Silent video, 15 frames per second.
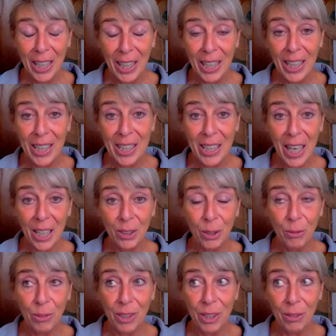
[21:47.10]
it's kind of
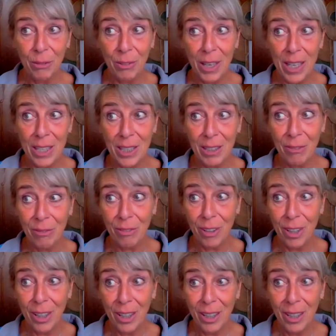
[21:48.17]
an invasive
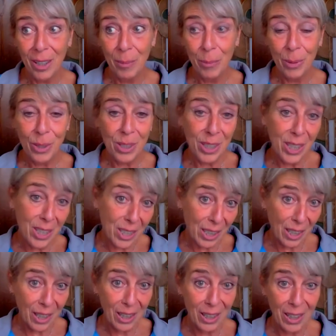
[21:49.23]

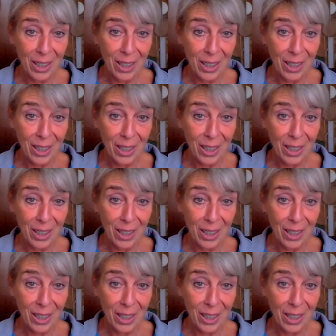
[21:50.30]
procedure.